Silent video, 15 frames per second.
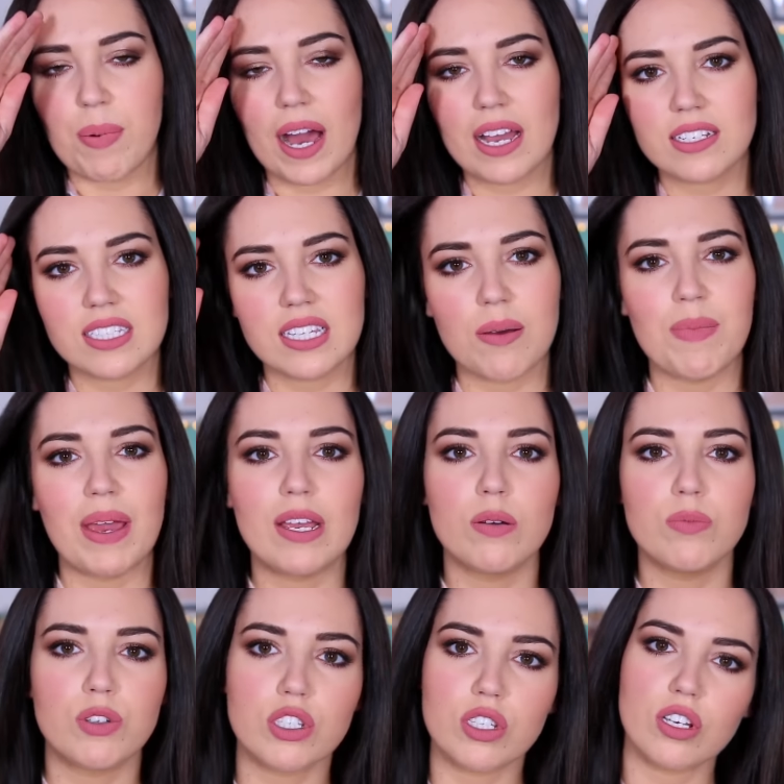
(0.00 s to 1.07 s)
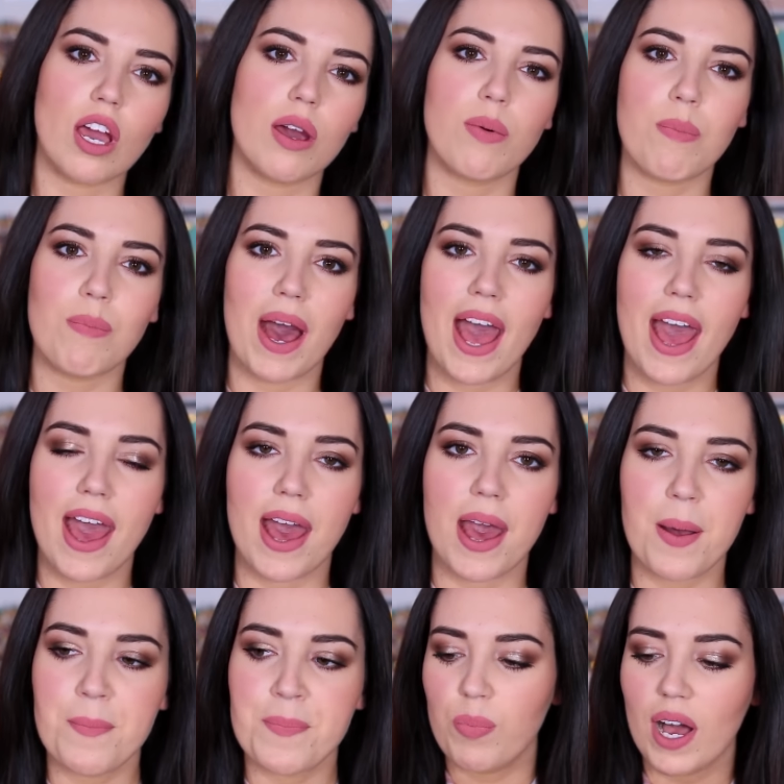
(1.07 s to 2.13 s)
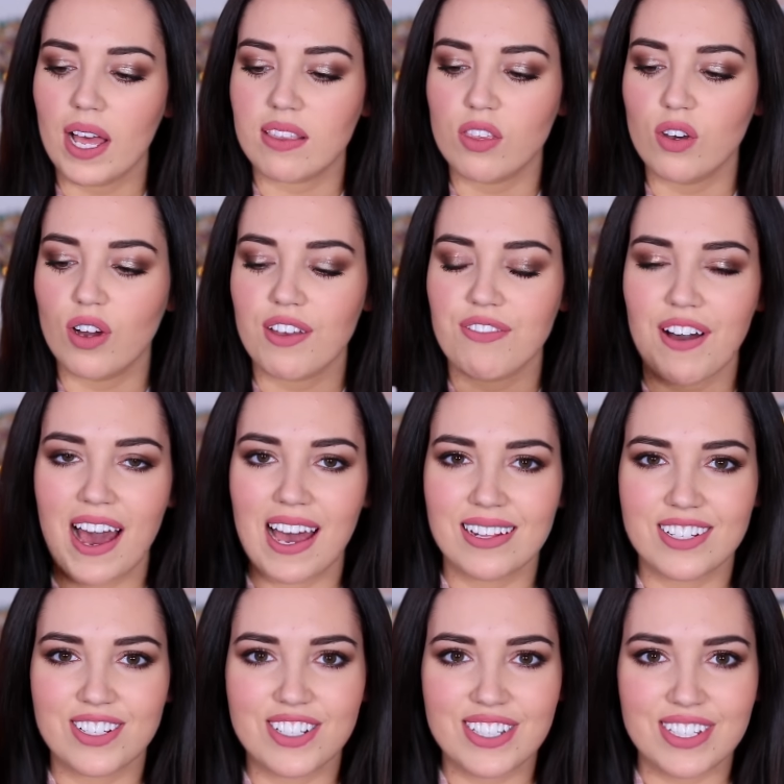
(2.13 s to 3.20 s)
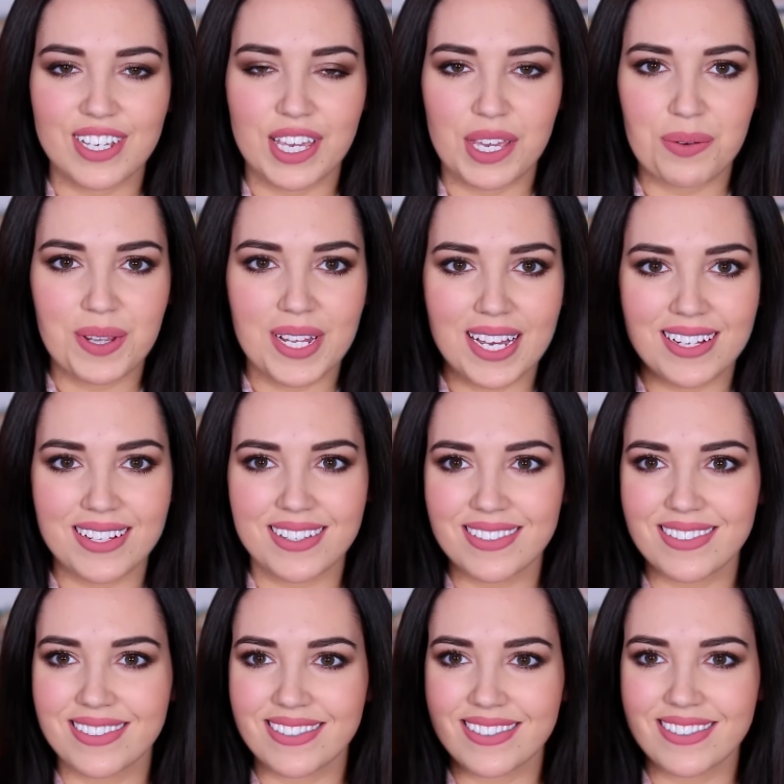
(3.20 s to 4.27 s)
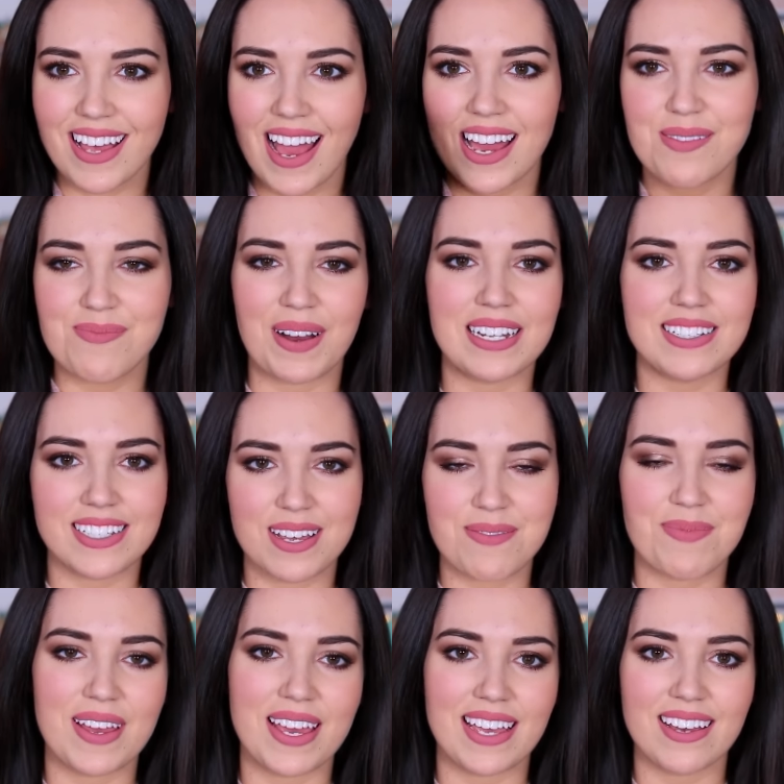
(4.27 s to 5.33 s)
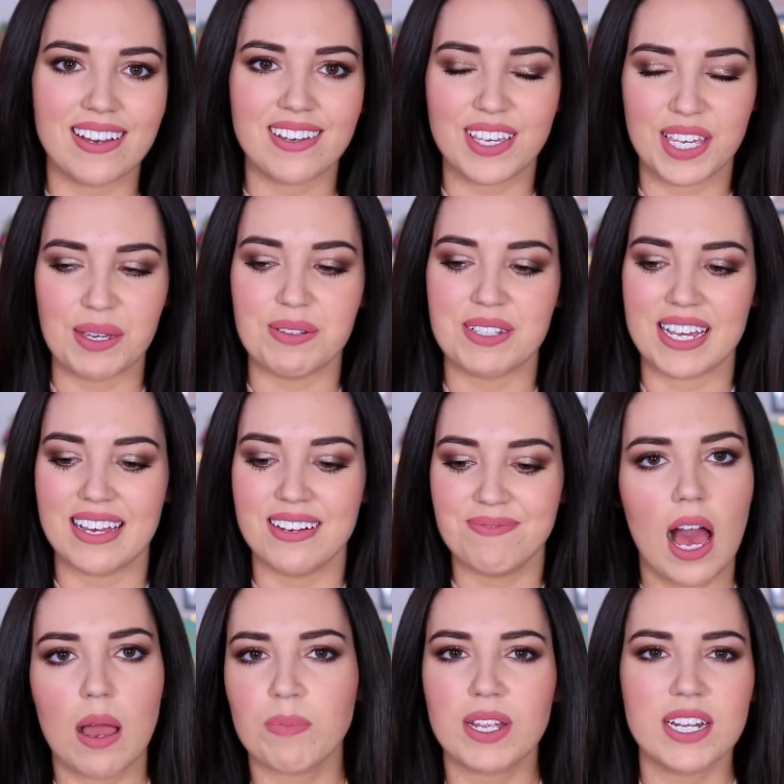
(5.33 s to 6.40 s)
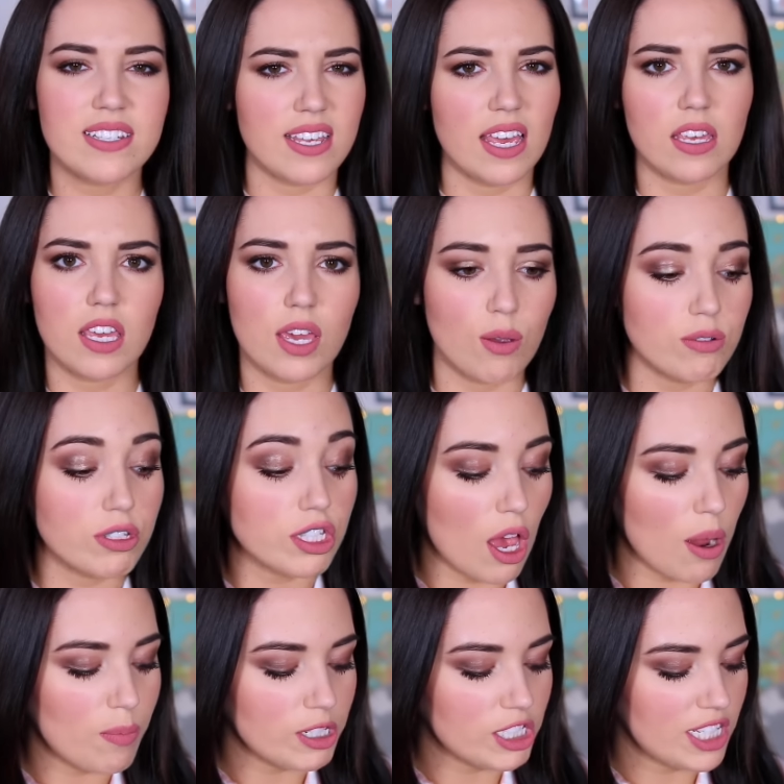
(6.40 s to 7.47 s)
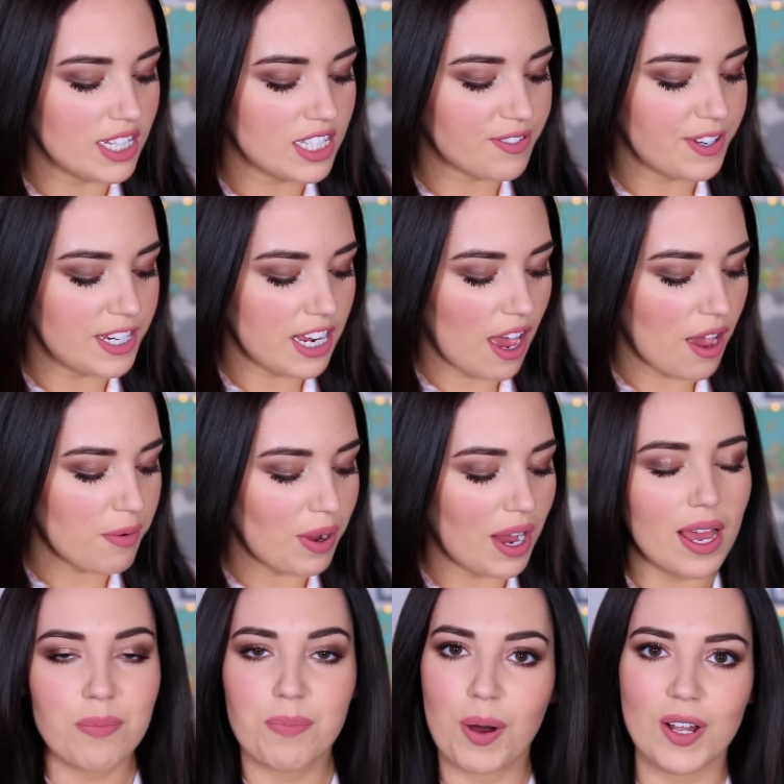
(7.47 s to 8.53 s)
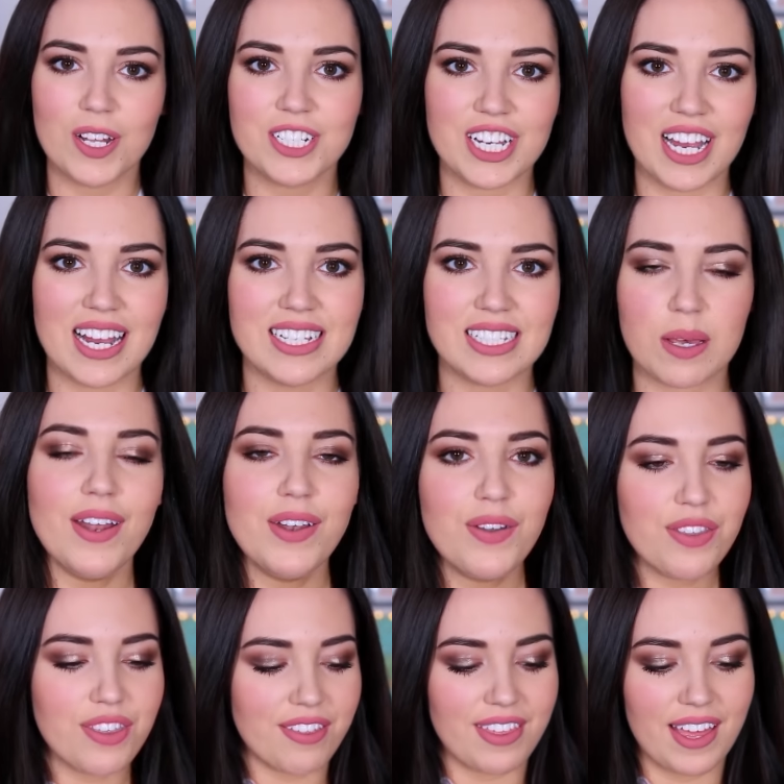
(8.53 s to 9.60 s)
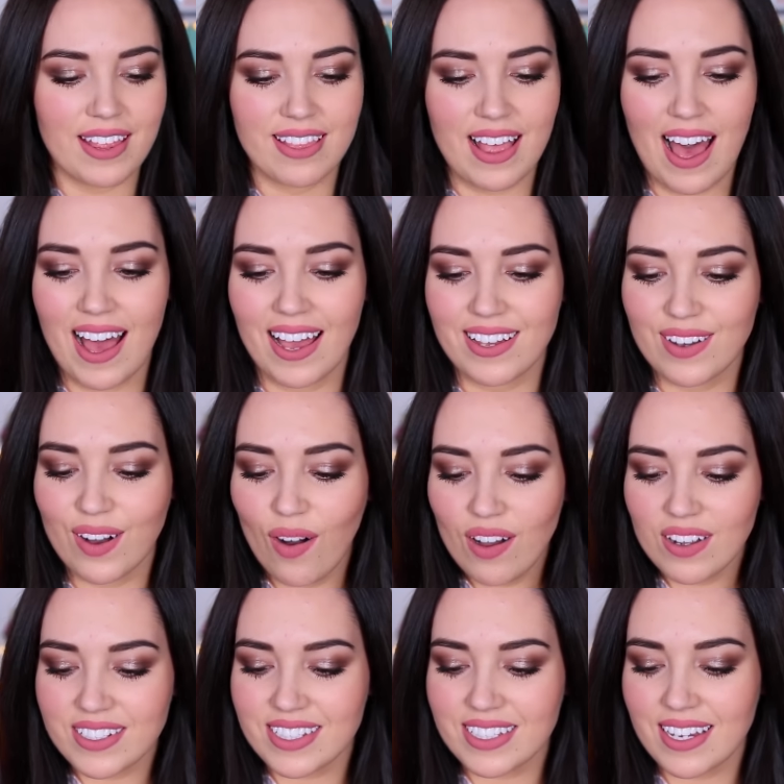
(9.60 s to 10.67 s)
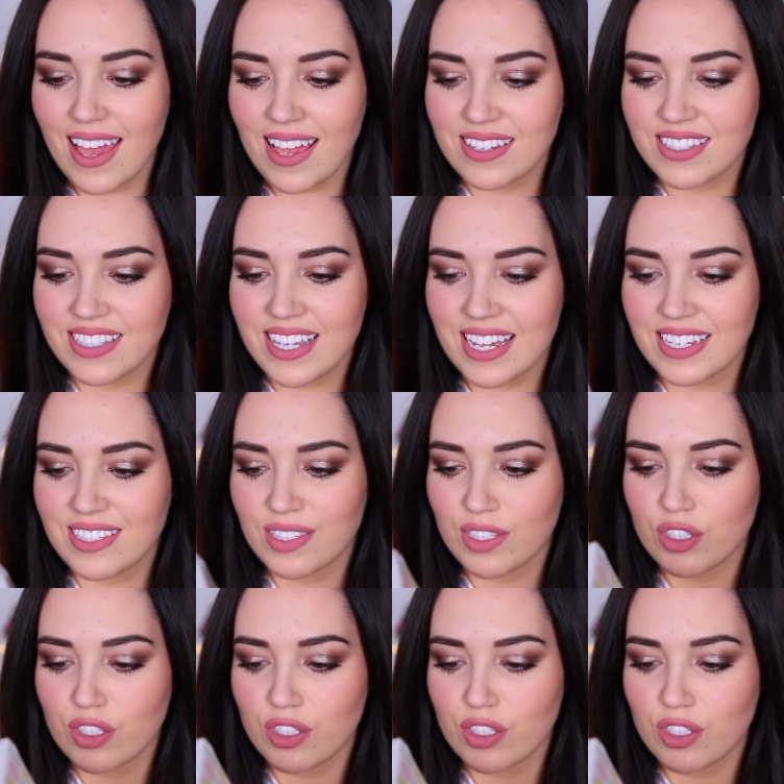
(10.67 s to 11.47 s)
back so that makeup doesn't go in my hair. But I thought if I had just a cute little headband, it'd be cuter. I'm gonna say cute so much in this video, I apologize. Another thing that I got is this